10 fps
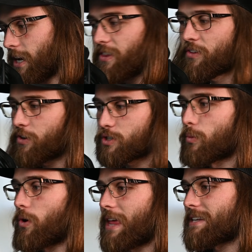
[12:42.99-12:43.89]
And then there's
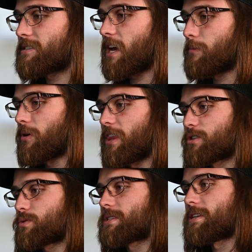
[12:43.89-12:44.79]
more that said, but
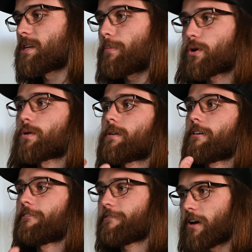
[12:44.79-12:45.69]
this was the typical
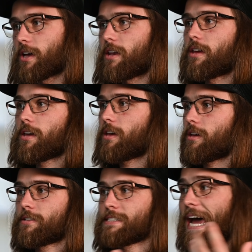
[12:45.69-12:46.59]
FUD
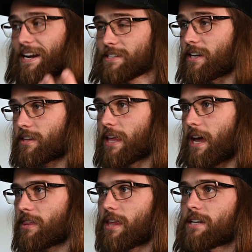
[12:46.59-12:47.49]
tactic
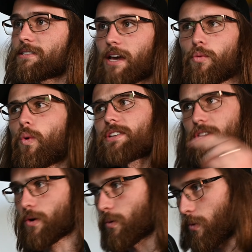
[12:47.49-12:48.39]
that they said wasn't gonna